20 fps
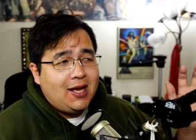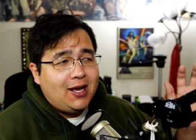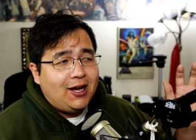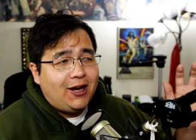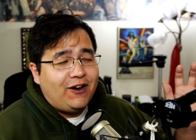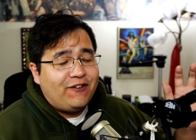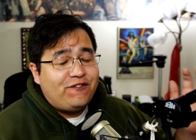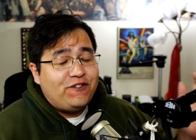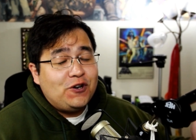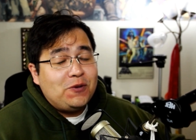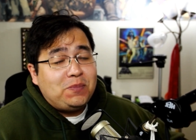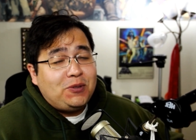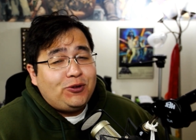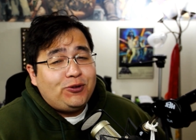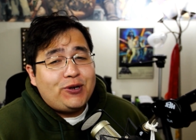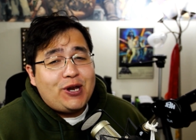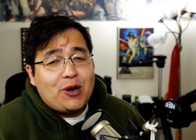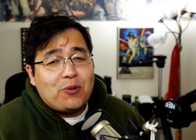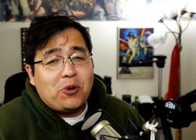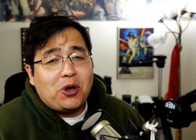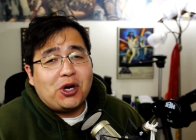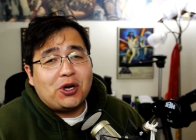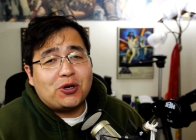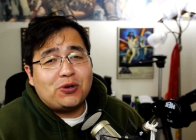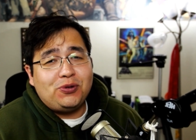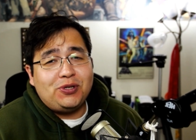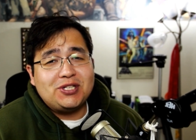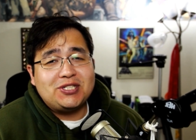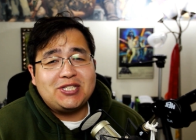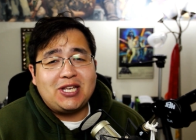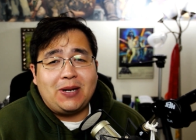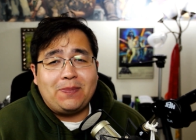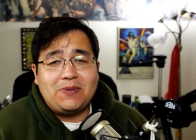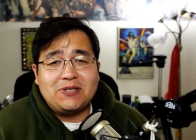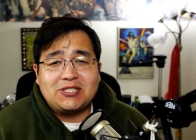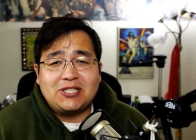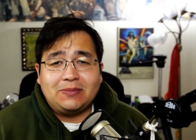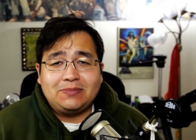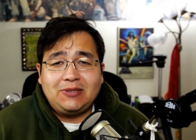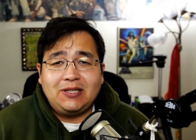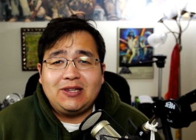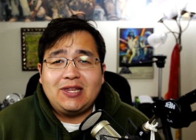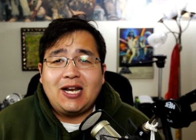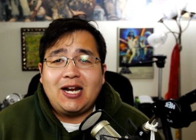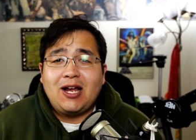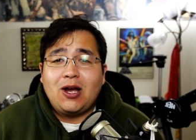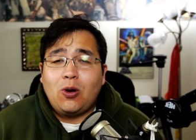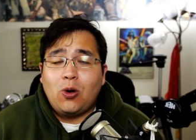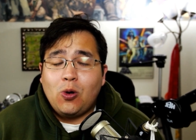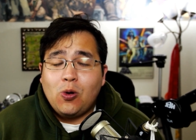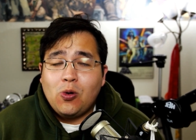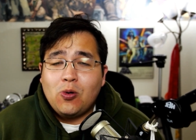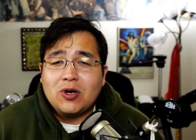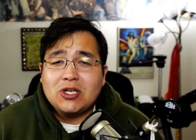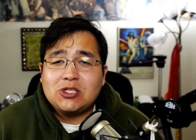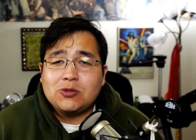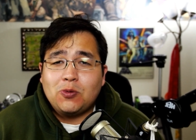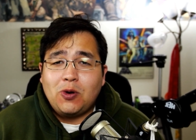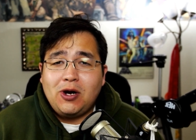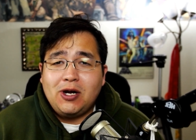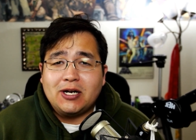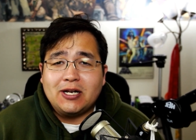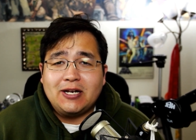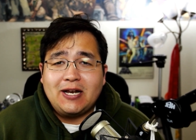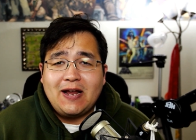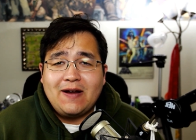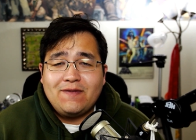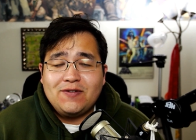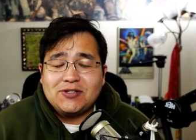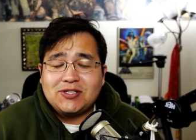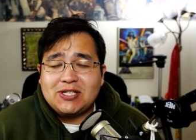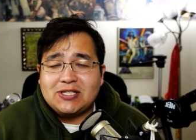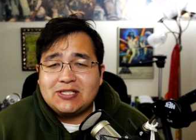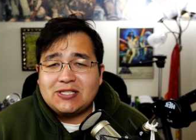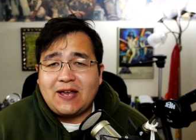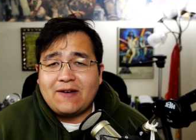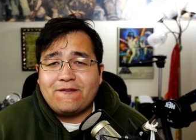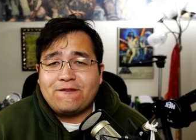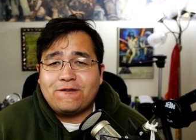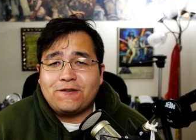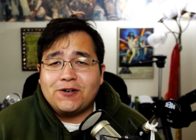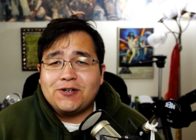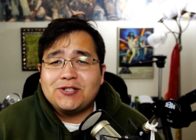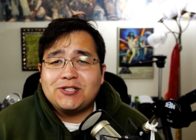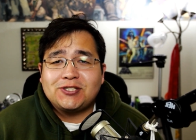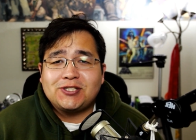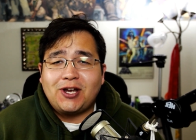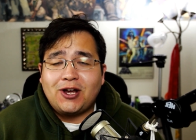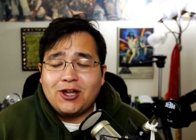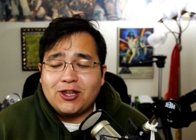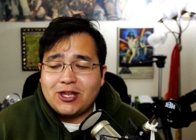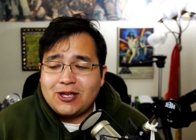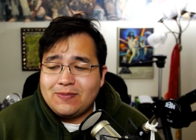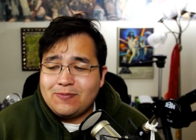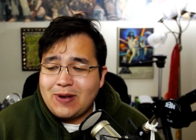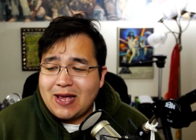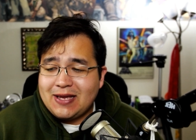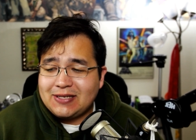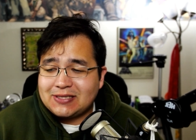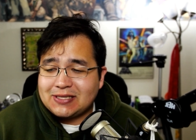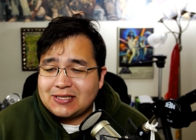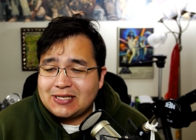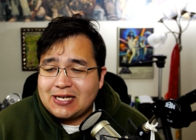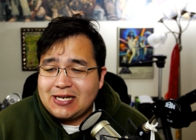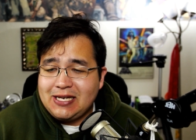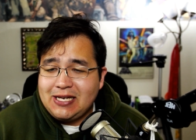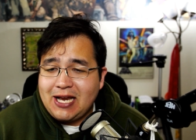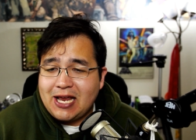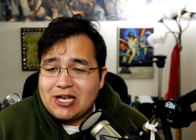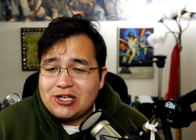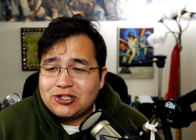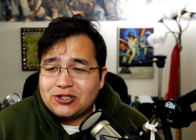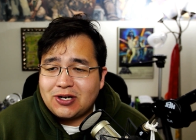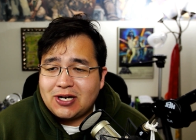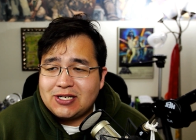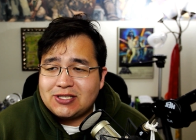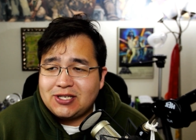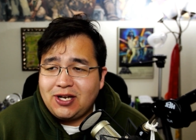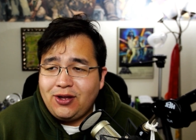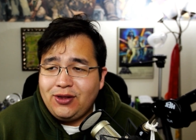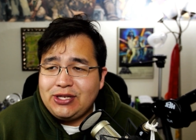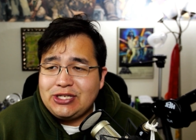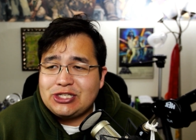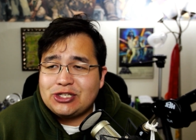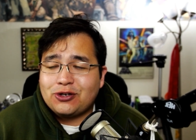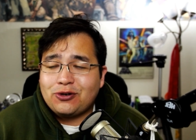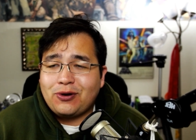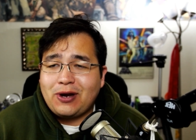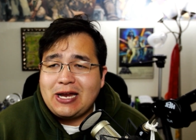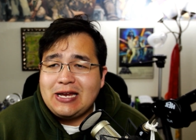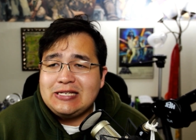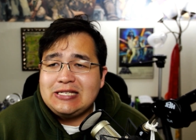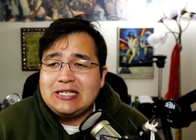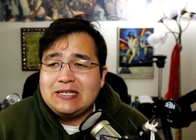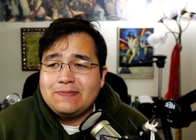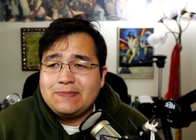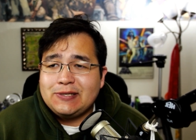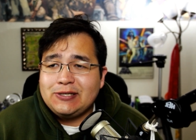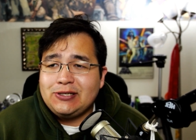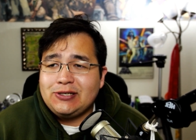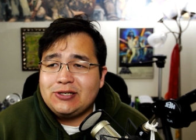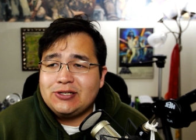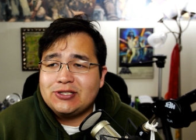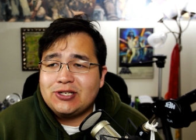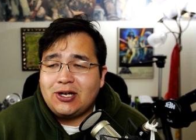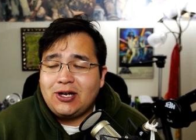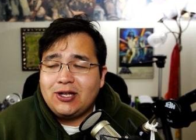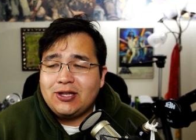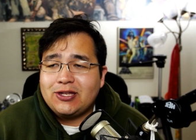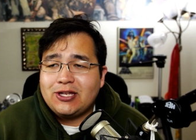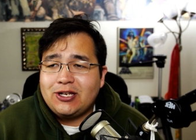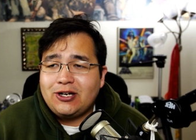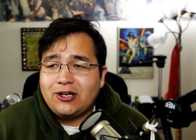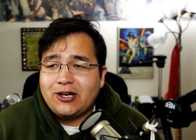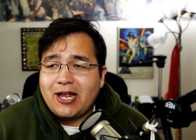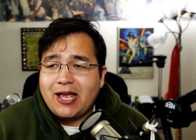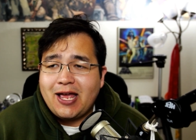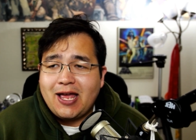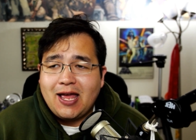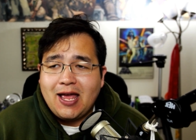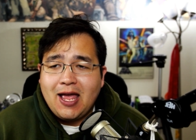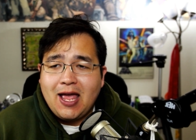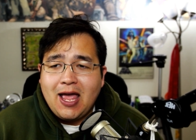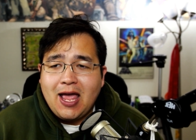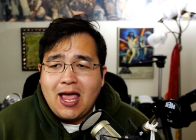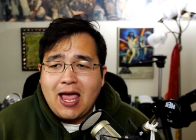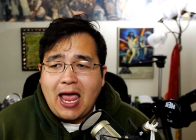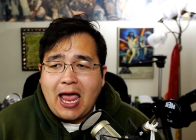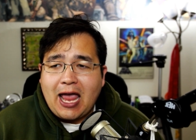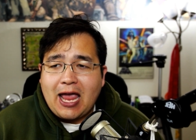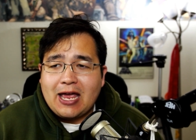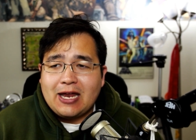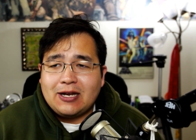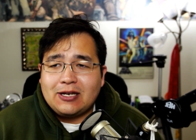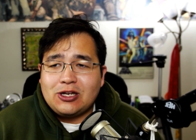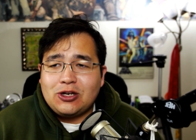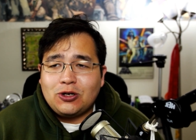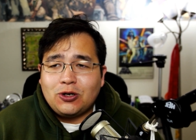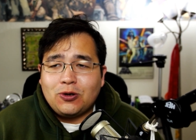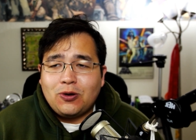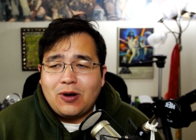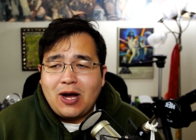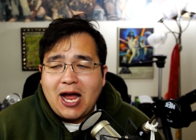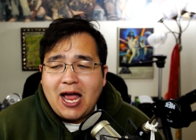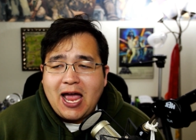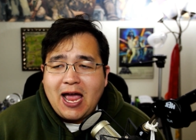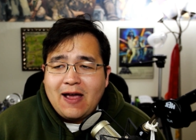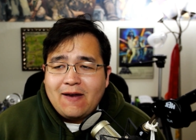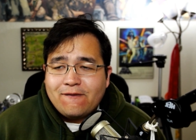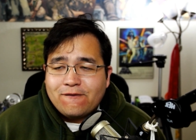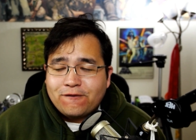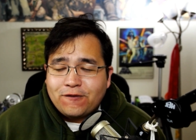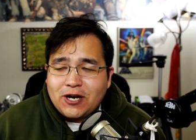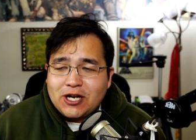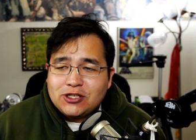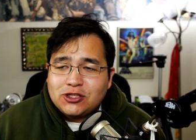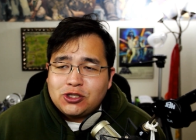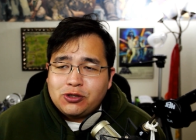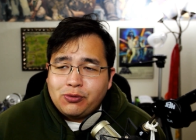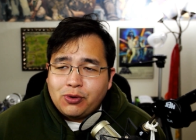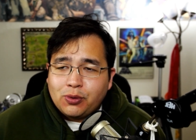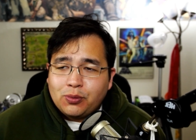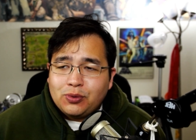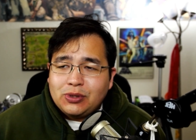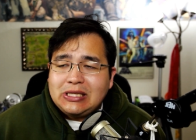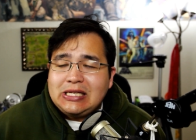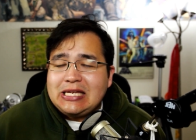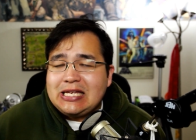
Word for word: a full blown out water cooling setup is something that I always wanted. Ever since I first saw them as a teenager, I saw these crazy builds on the internet and, you know, I had friends who were really